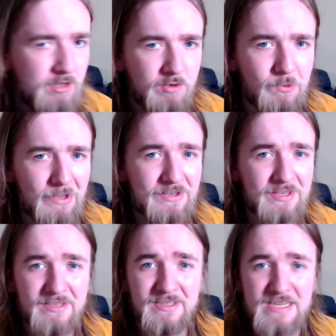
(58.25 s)
well,
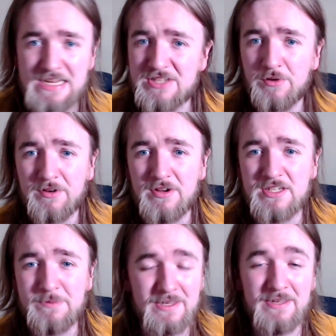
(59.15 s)
he's not going to
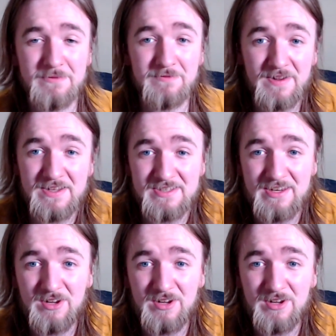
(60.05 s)
be facing any kind